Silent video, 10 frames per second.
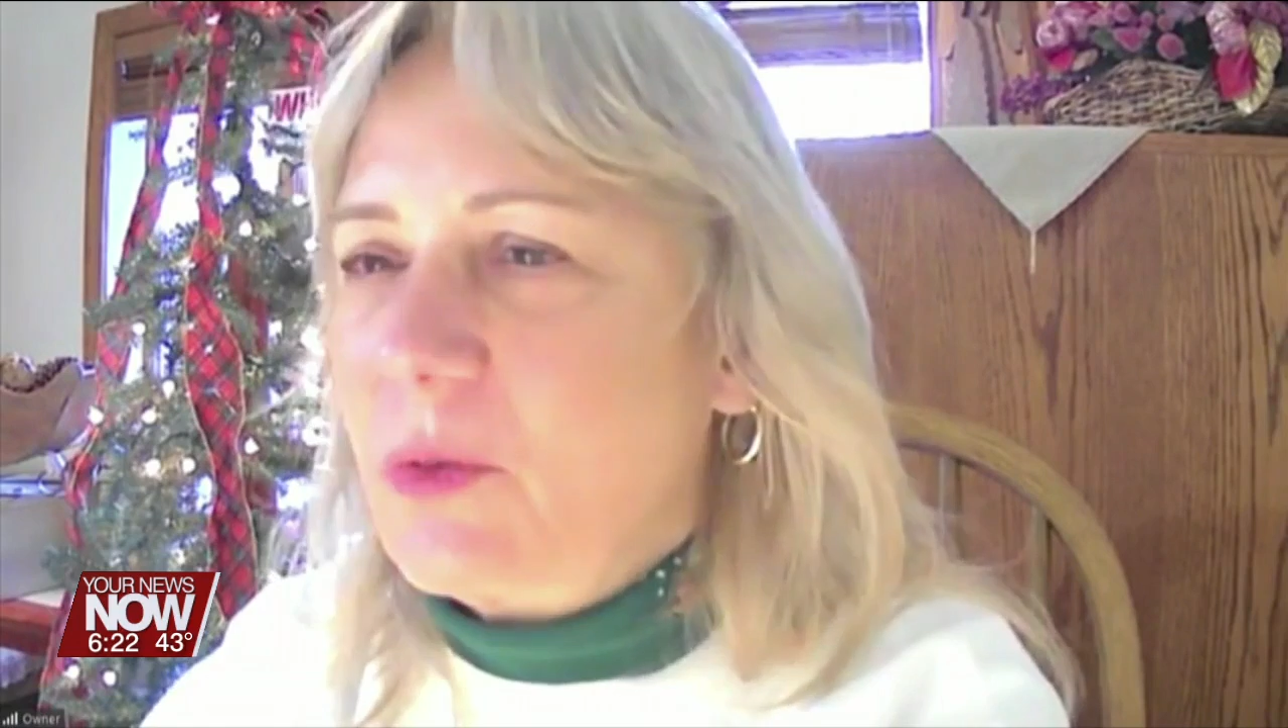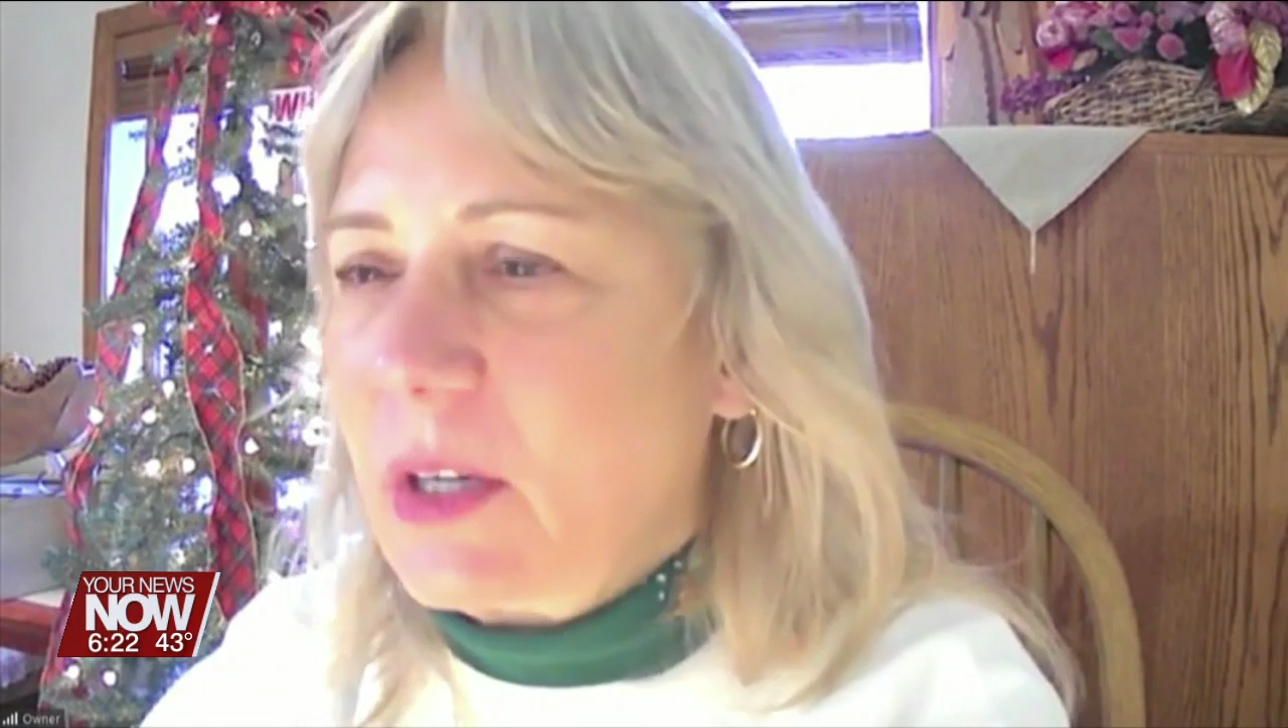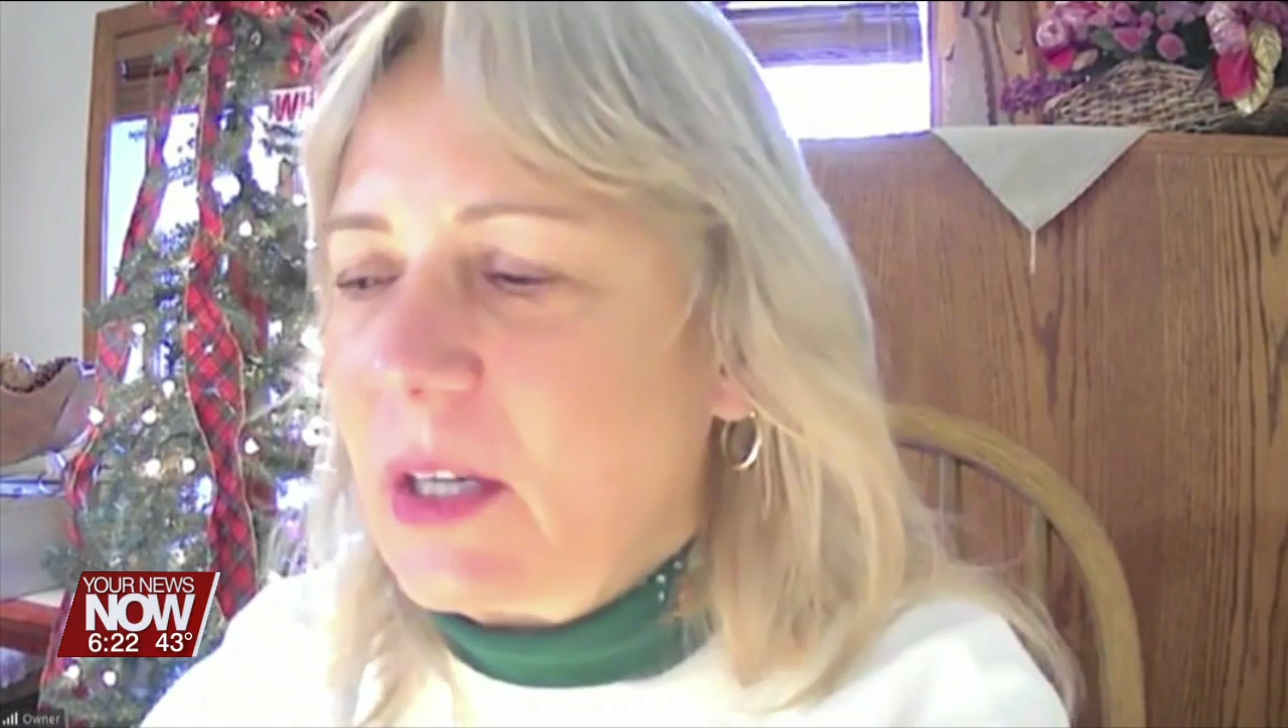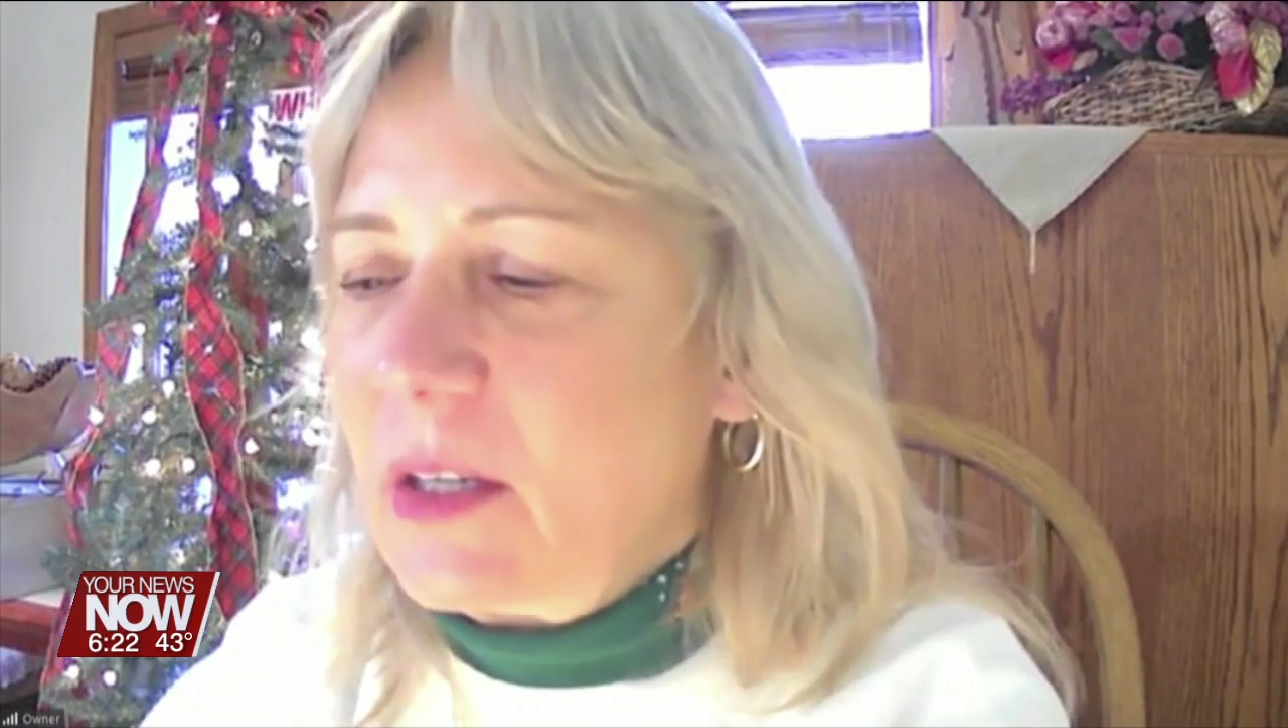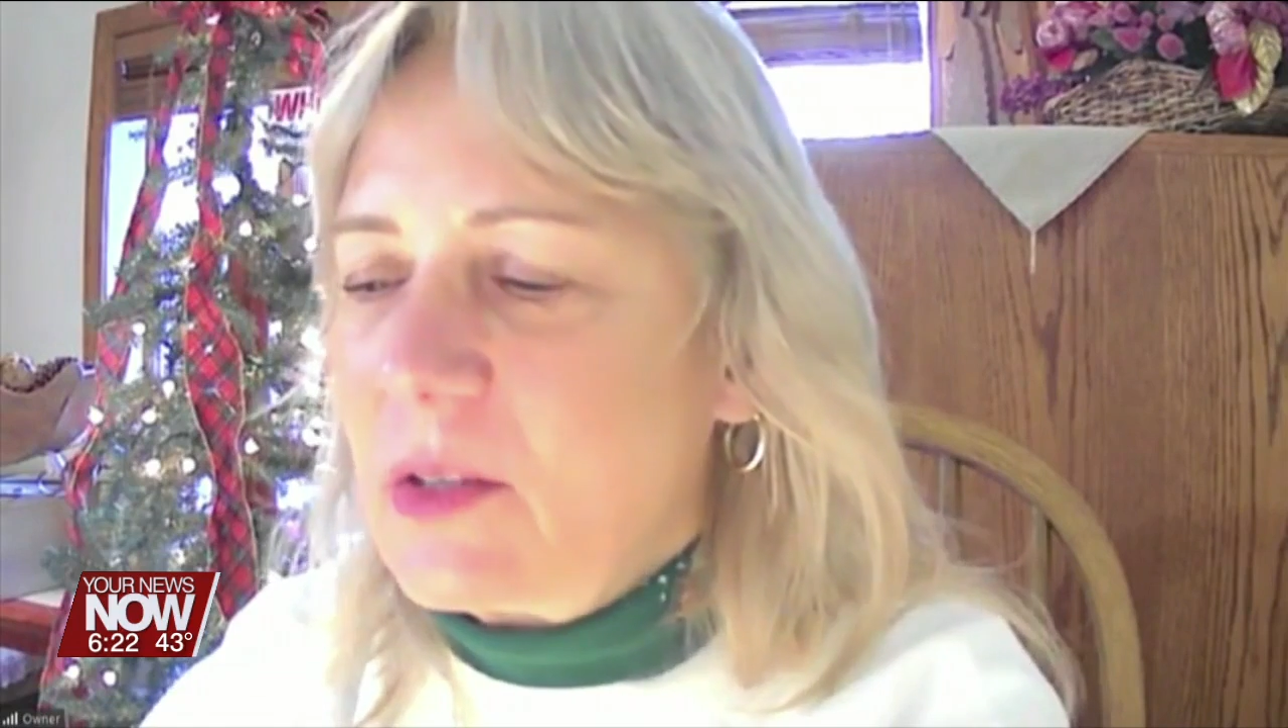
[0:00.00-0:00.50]

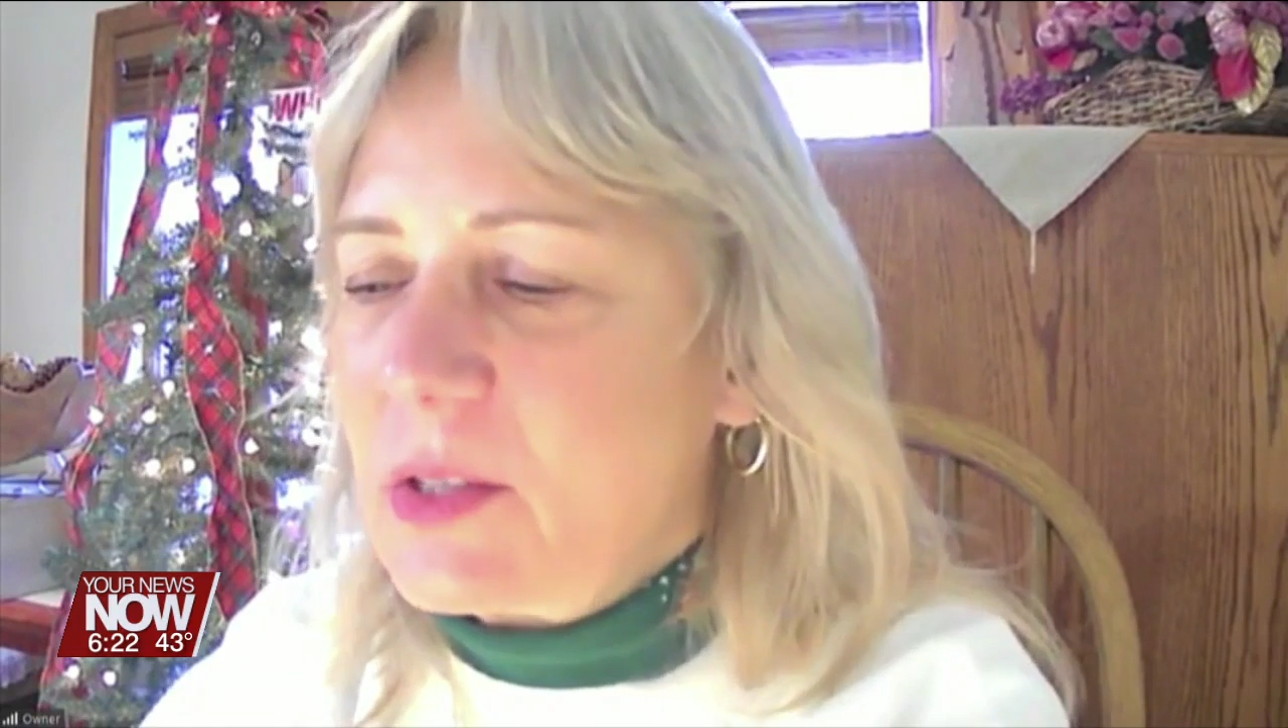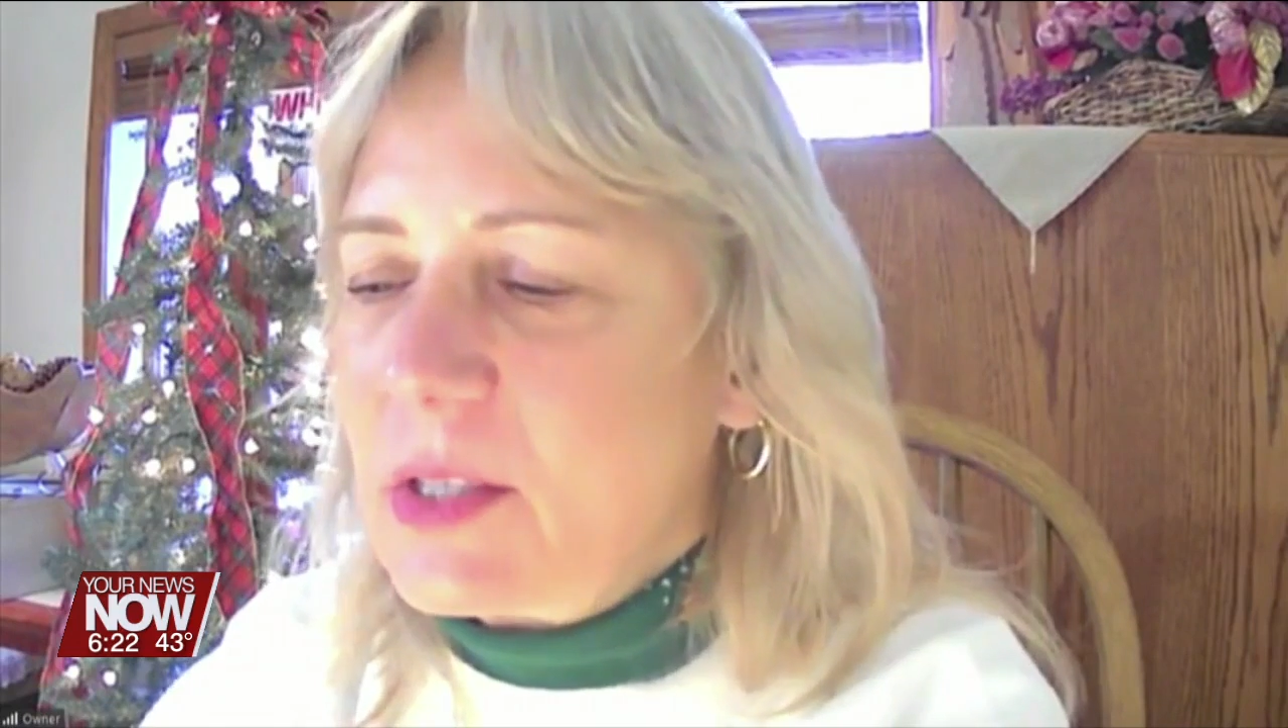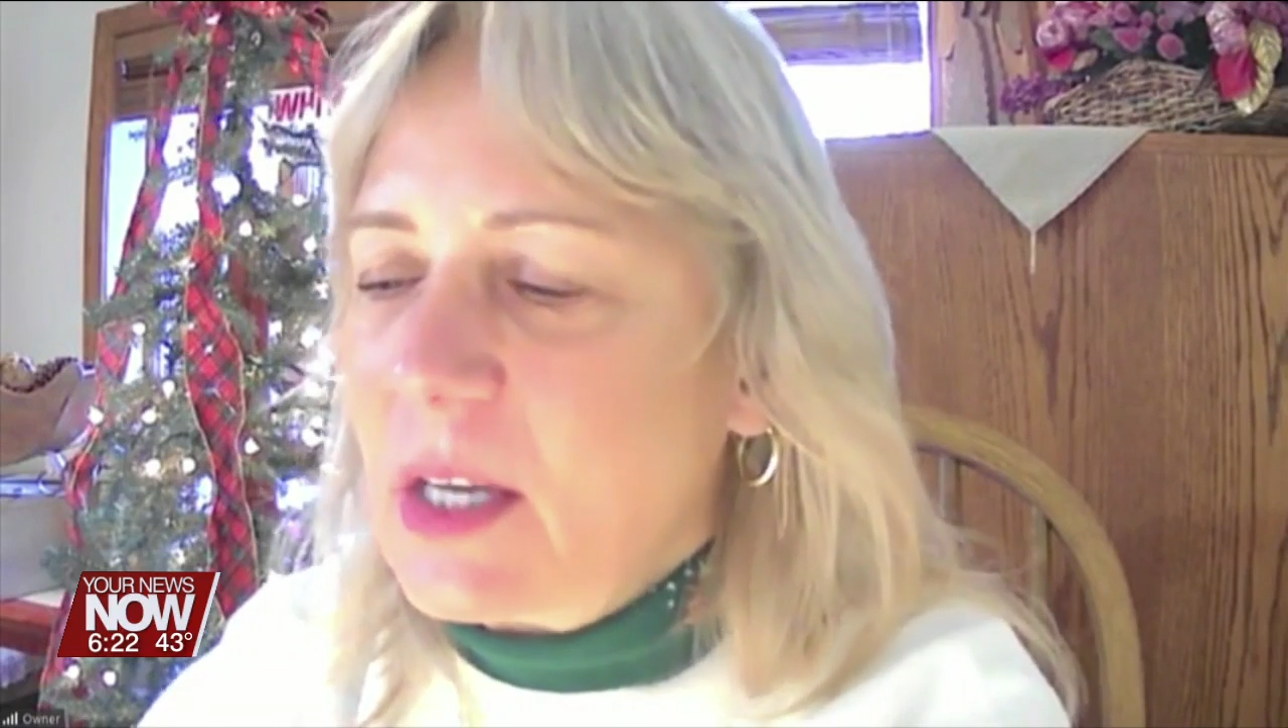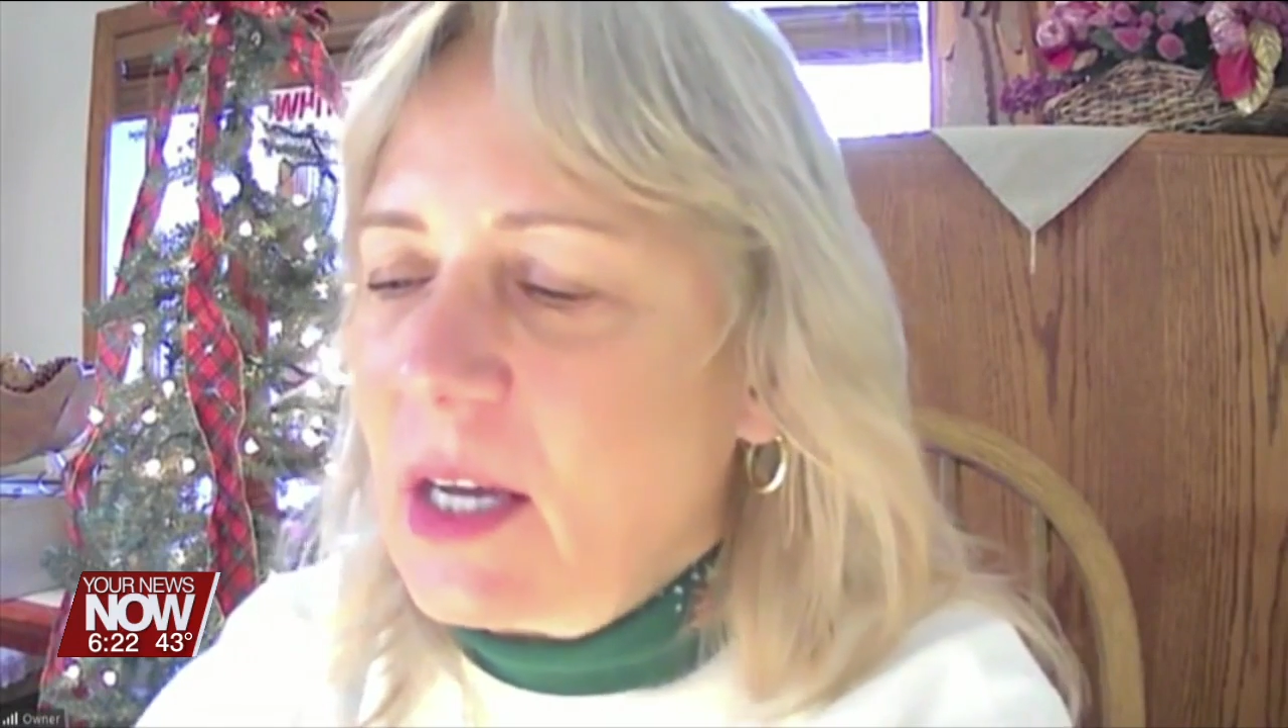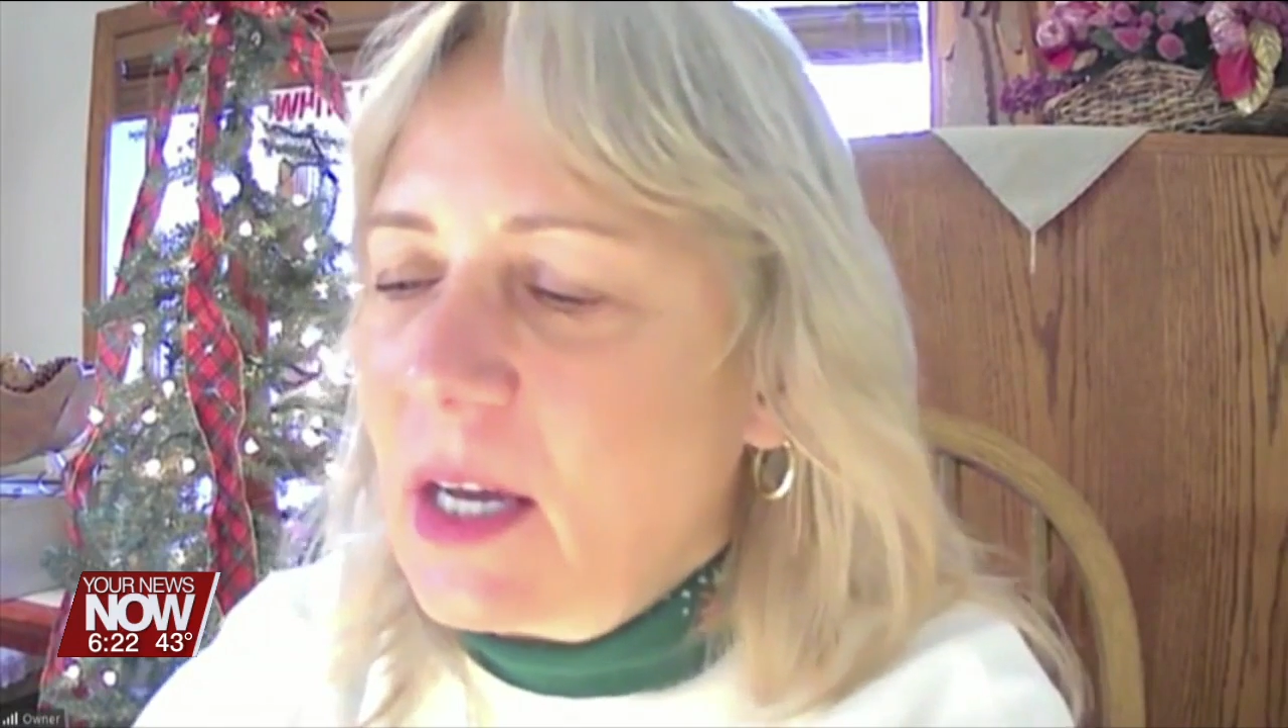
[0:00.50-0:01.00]

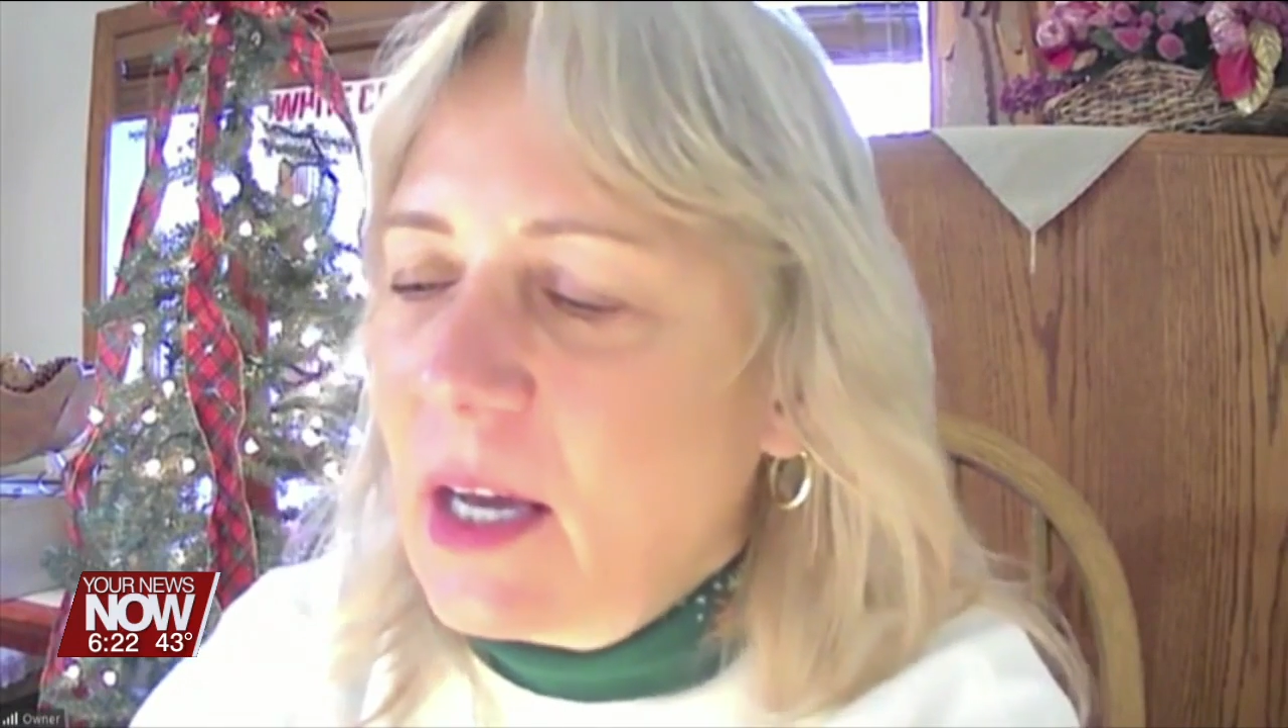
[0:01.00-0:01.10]
grills,